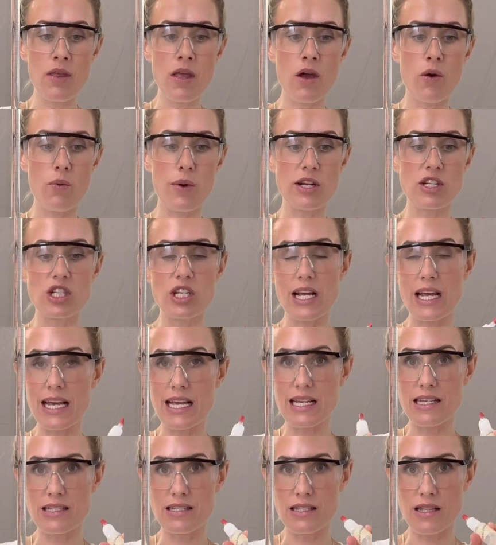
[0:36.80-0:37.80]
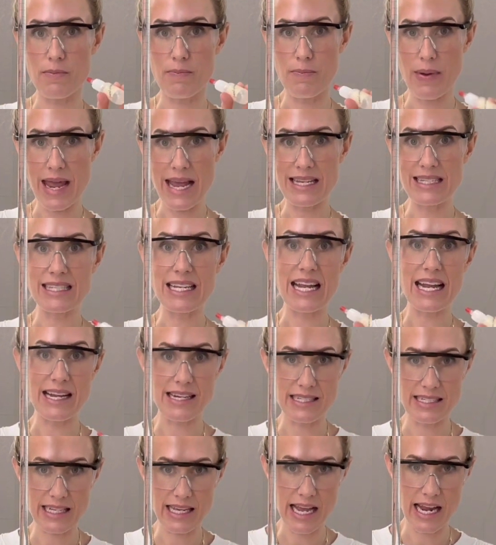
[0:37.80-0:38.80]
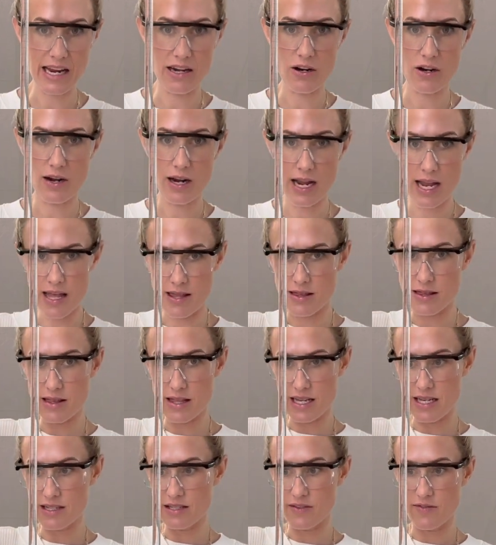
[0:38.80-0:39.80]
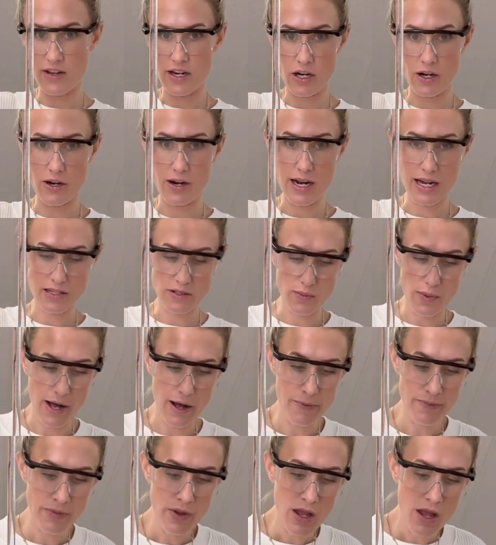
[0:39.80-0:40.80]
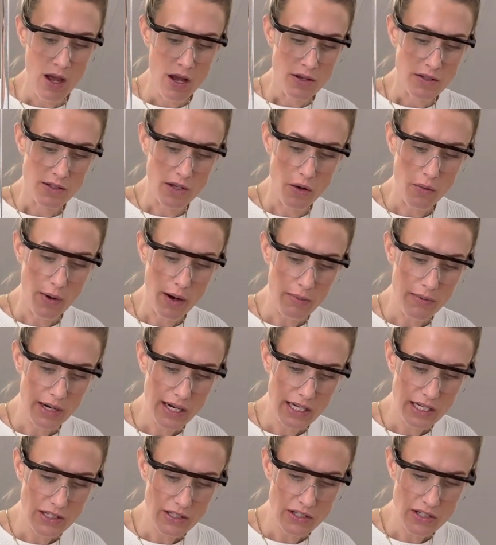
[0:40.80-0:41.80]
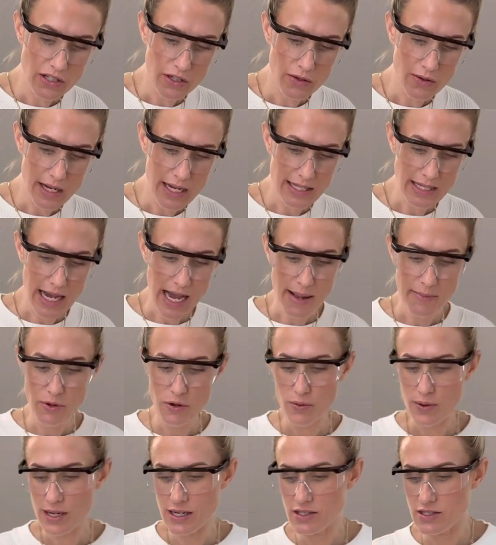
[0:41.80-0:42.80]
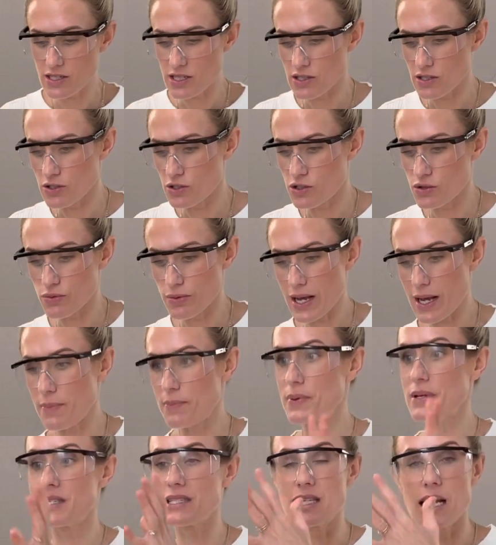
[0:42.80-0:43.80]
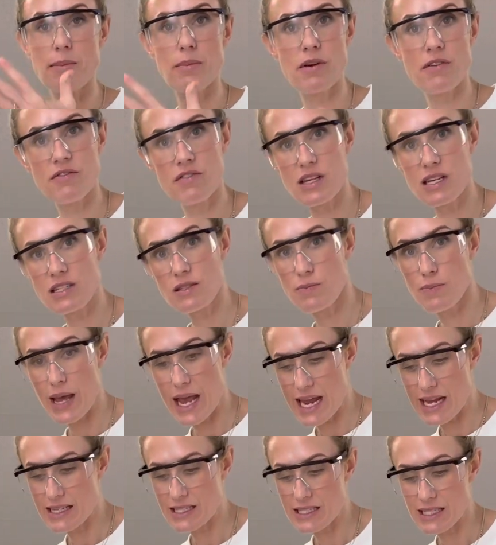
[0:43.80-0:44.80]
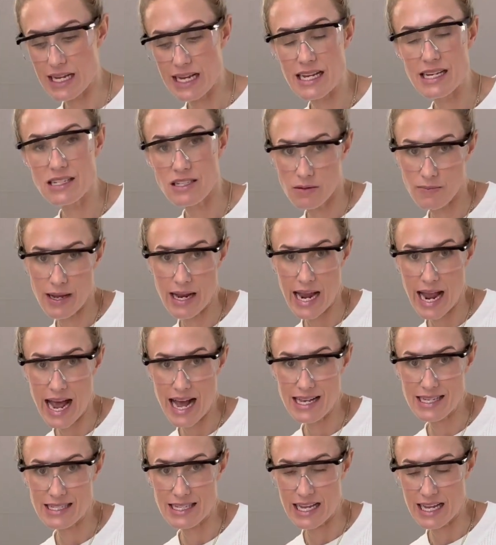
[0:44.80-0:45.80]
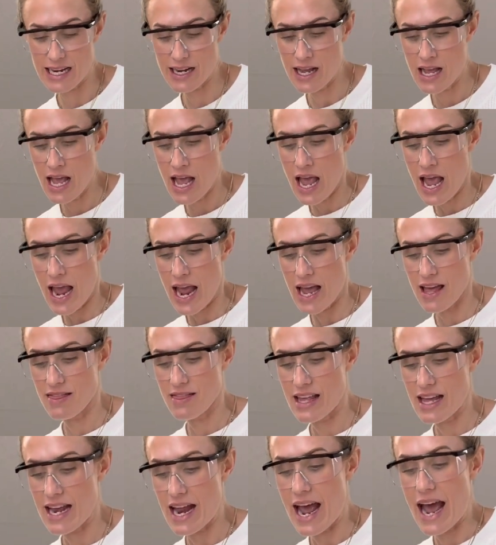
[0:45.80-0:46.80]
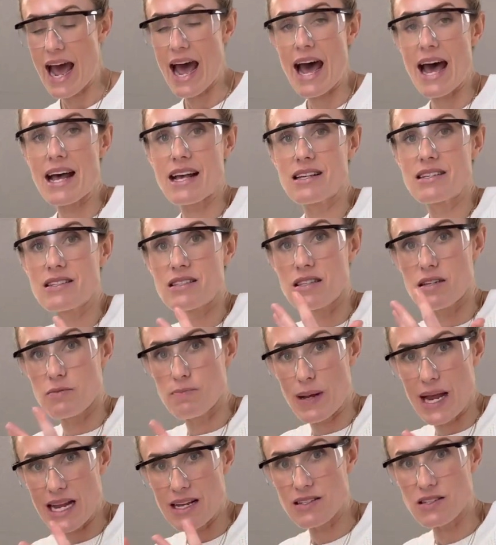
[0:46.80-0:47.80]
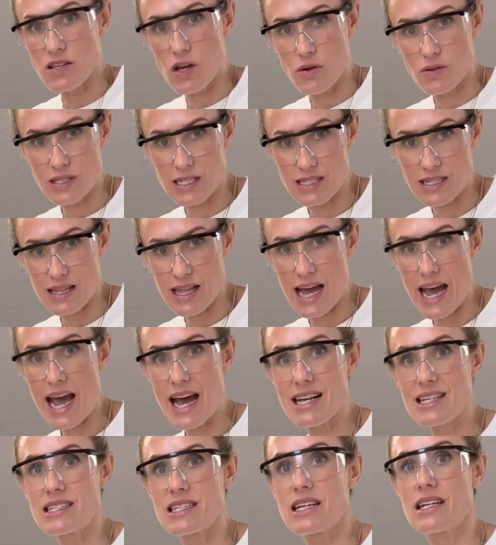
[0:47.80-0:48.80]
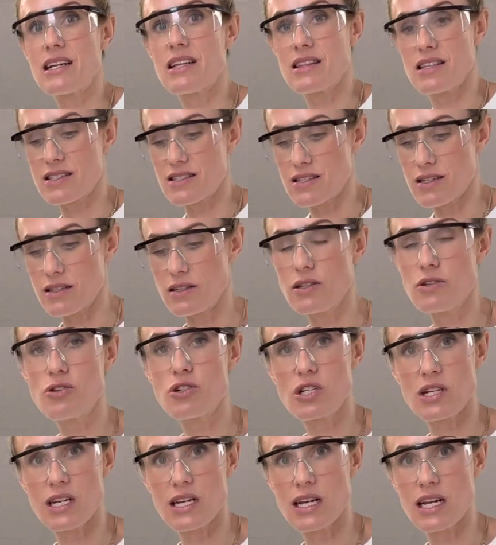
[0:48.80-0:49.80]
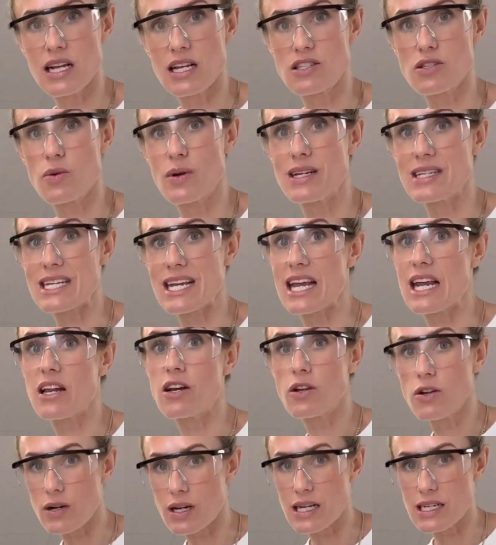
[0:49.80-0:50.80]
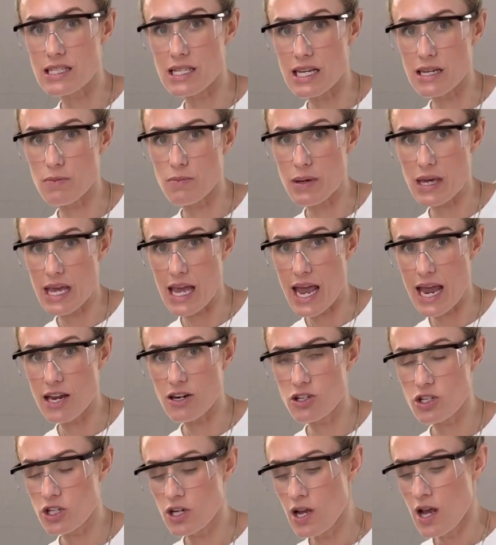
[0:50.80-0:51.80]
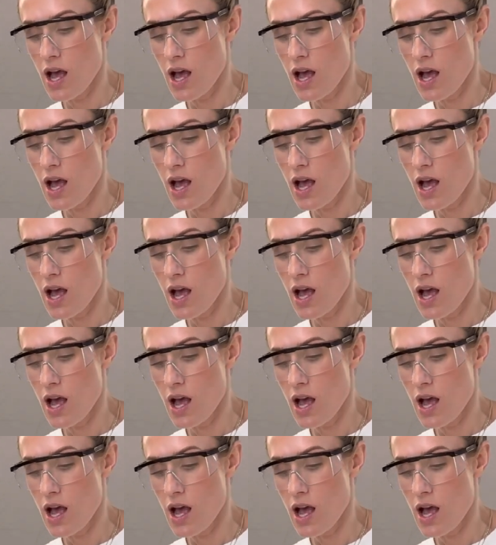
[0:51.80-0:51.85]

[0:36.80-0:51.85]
which is the base indicator in this vinegar as well. So what we're gonna do is I'm going to drip some of this base into my acid. And then as the base goes into the acid, the solution is going to increase in pH.